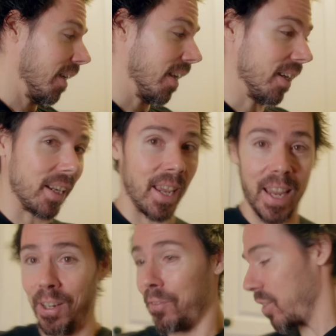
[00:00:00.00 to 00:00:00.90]
And a
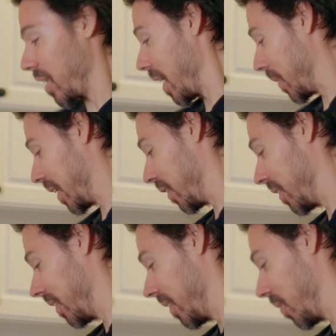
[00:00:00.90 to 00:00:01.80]
can of salmon
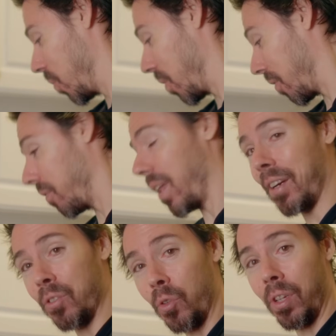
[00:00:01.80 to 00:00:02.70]
with
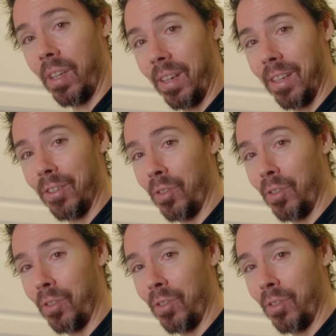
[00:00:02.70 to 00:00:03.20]
flax oil in it.